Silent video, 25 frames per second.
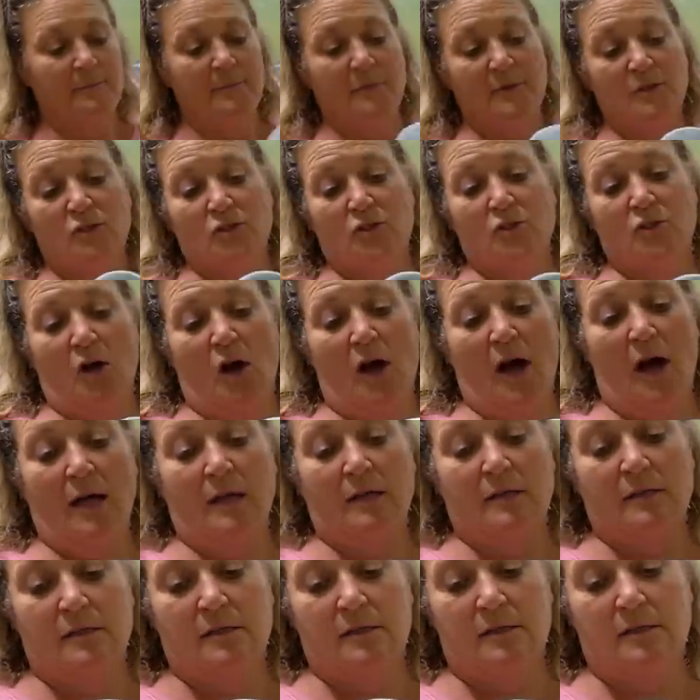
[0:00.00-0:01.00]

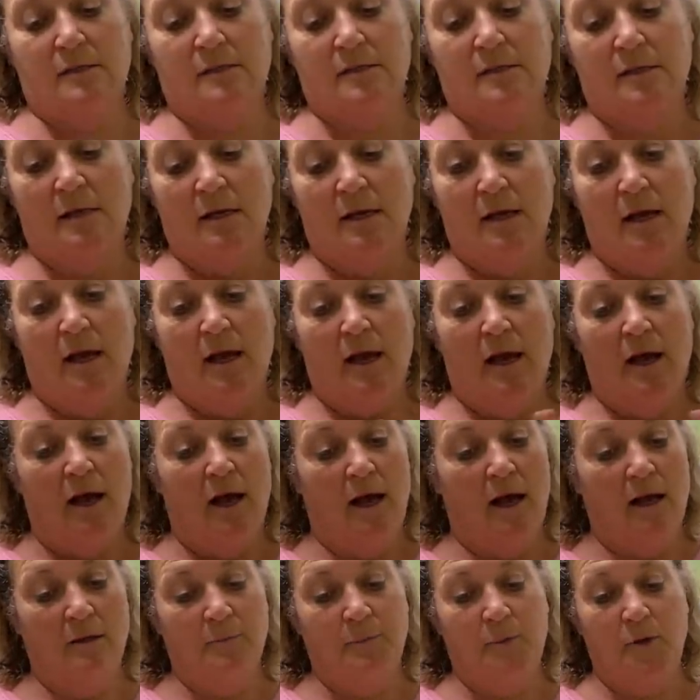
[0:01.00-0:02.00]
restaurant socks. Owner.
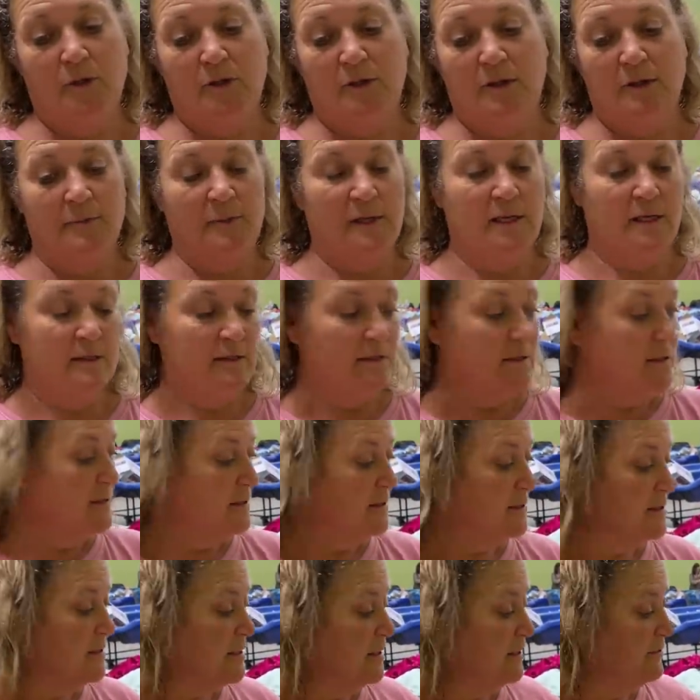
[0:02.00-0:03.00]
I'll put them in
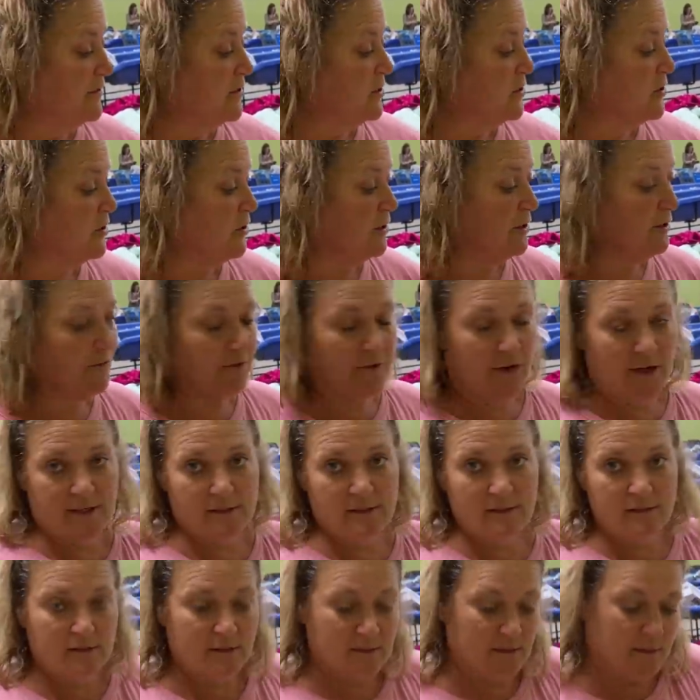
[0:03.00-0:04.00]
Stephen's
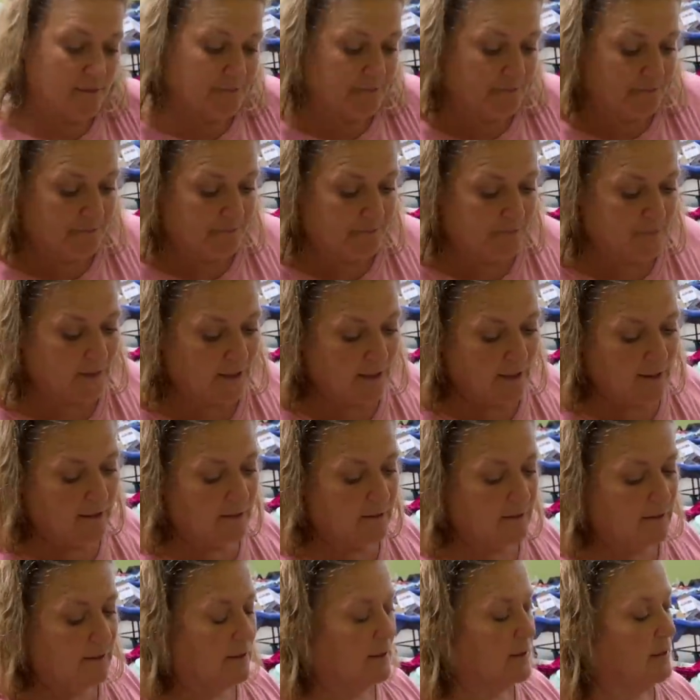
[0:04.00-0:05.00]
girlfriend's. Oh, yeah,
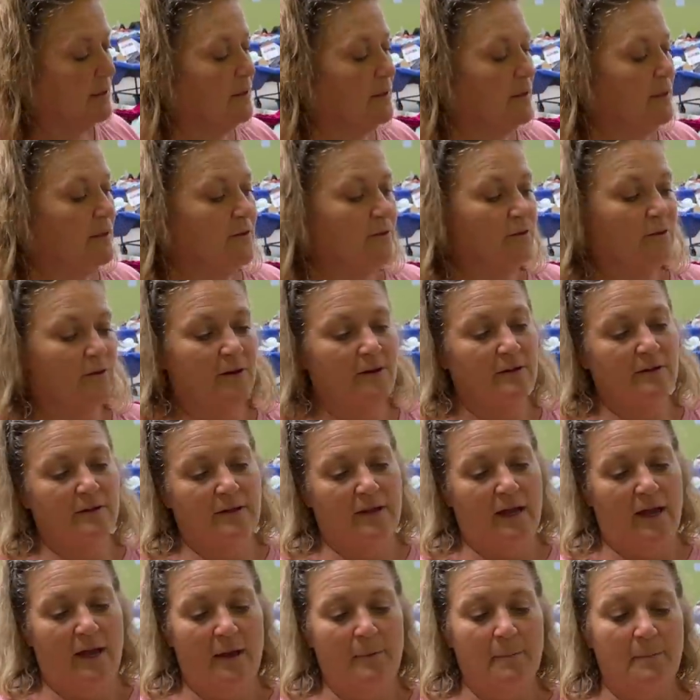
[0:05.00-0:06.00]
for little stocking.
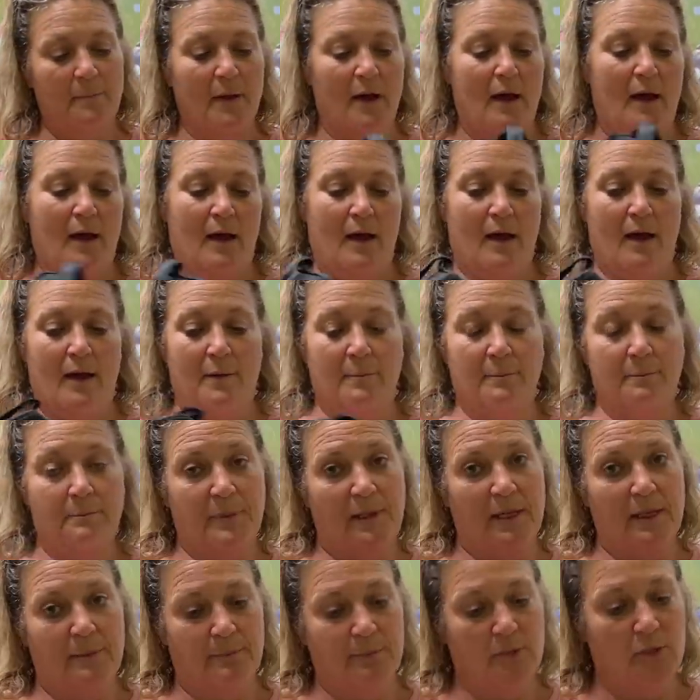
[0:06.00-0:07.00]
Yep. Um,
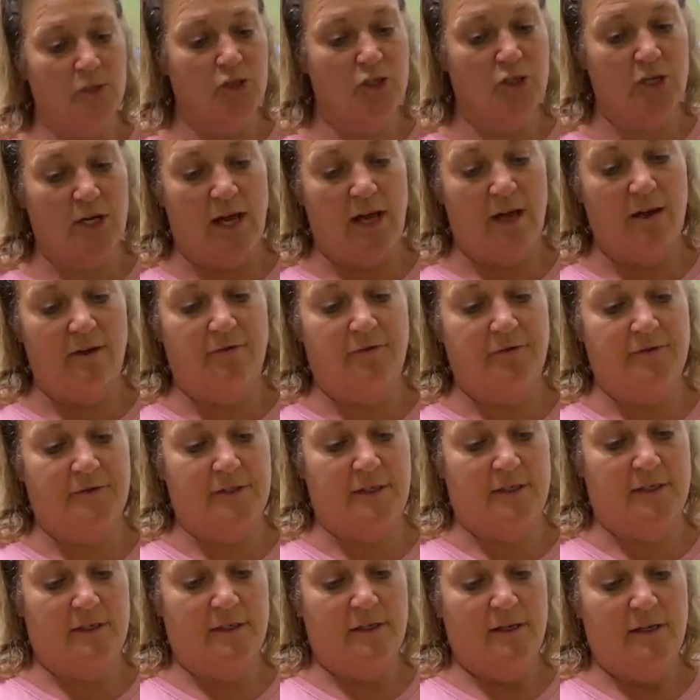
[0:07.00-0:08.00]
Pampered Chef. Oh, this was a
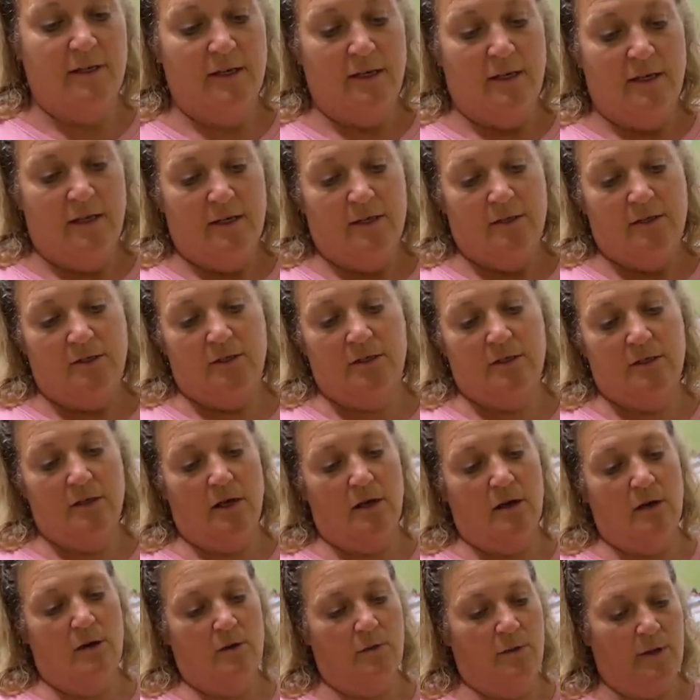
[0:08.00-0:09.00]
good find, too.
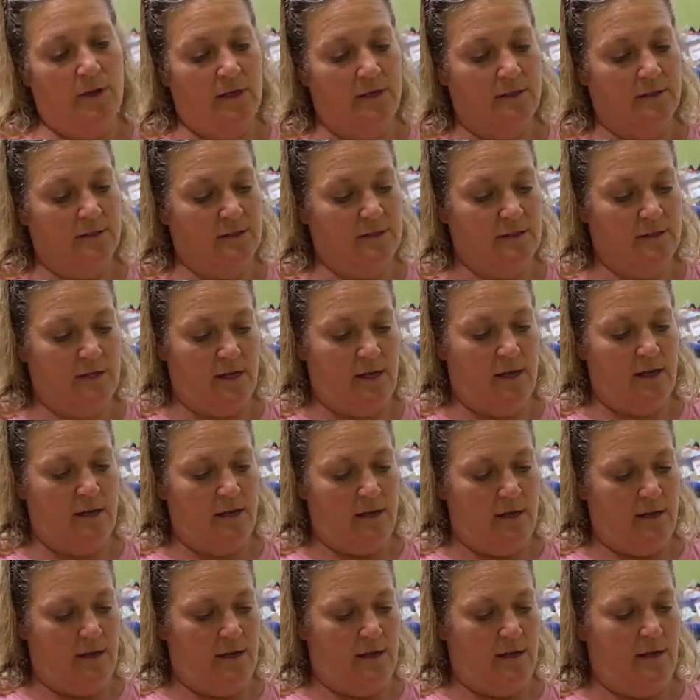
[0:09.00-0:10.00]
So it's
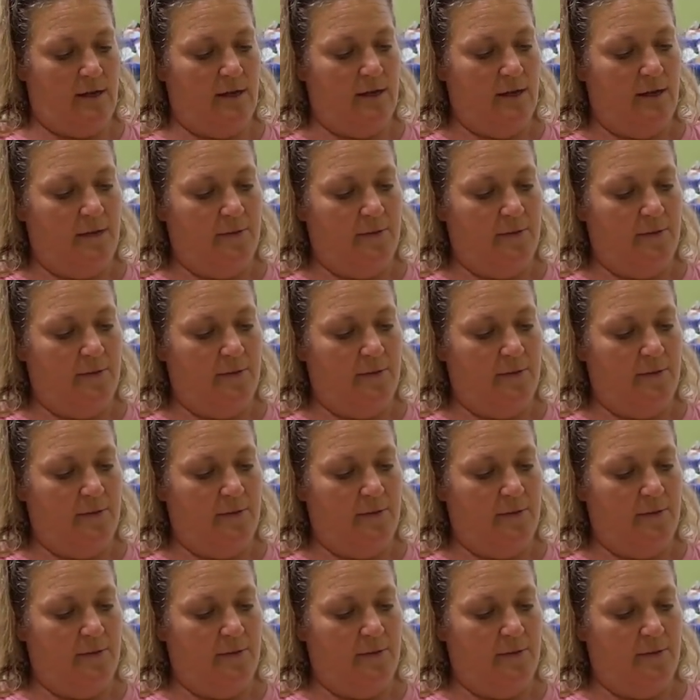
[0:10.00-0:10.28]
a...